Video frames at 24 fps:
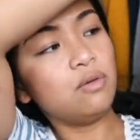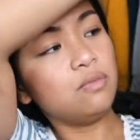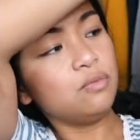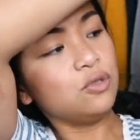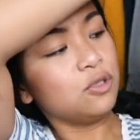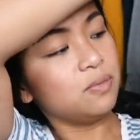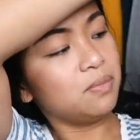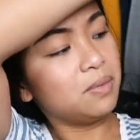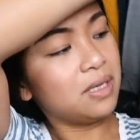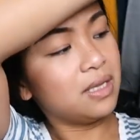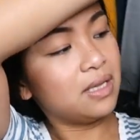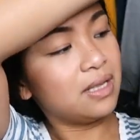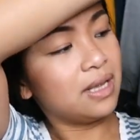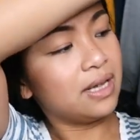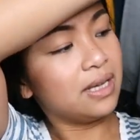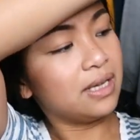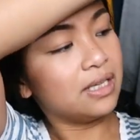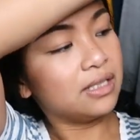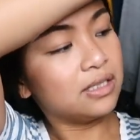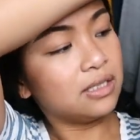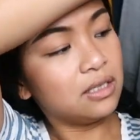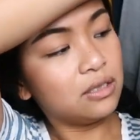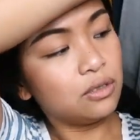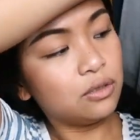almost be like,
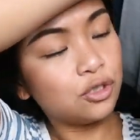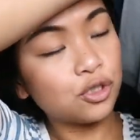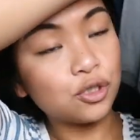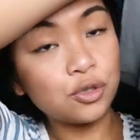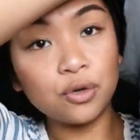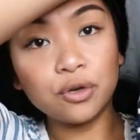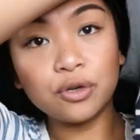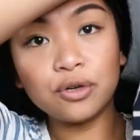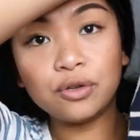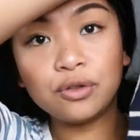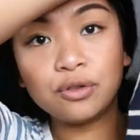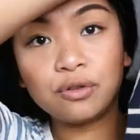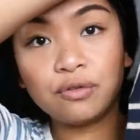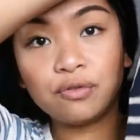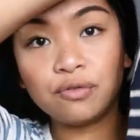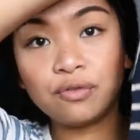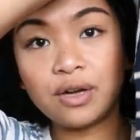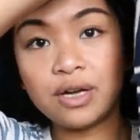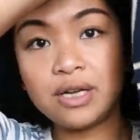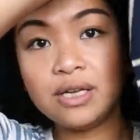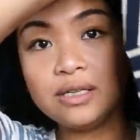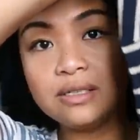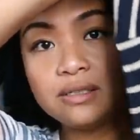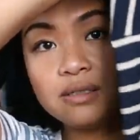it's a little shorter in the
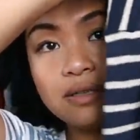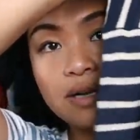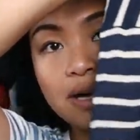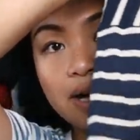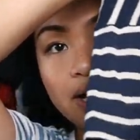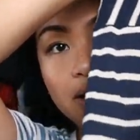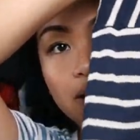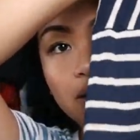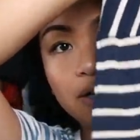front, high